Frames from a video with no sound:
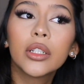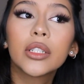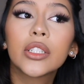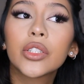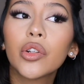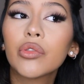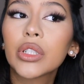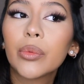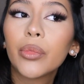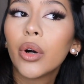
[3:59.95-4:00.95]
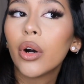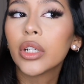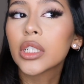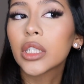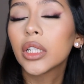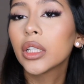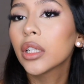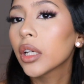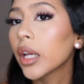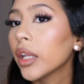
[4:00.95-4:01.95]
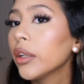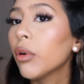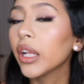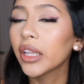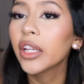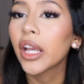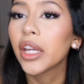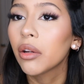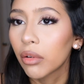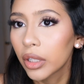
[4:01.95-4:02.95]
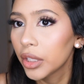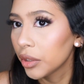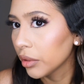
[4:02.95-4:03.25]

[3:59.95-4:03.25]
It's so simple, honestly, and I think anyone can do